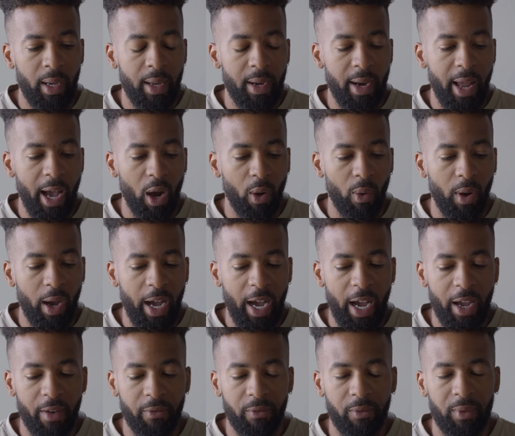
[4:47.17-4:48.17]
Now,
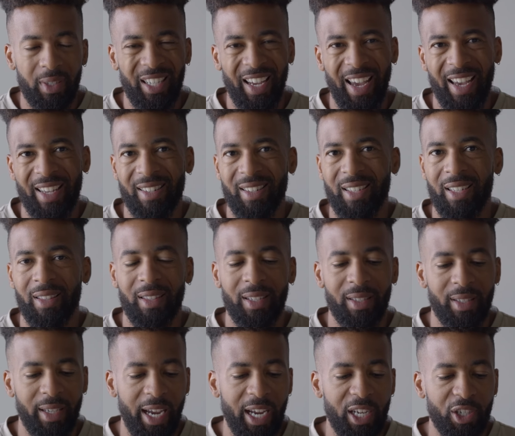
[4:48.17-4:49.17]
I've tested
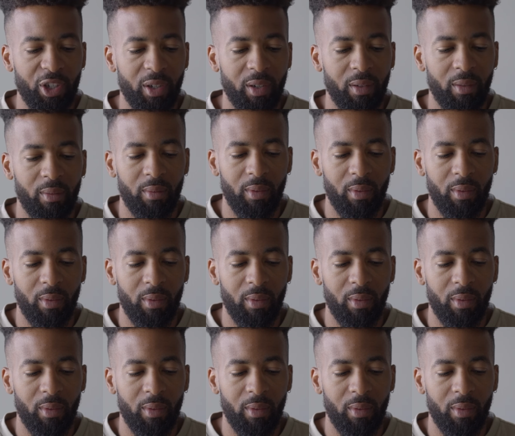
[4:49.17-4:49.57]
this agent